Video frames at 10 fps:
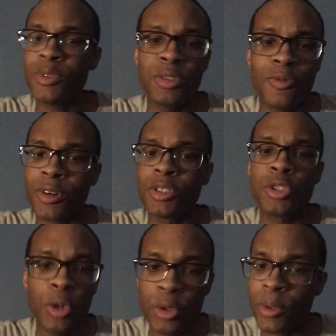for
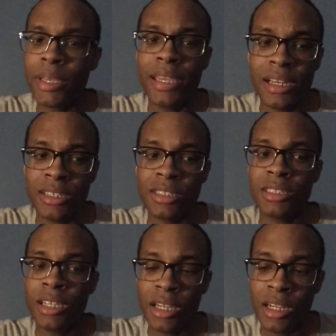2-3 years
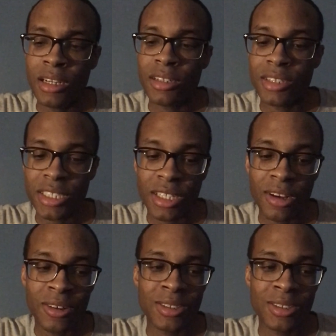on the show.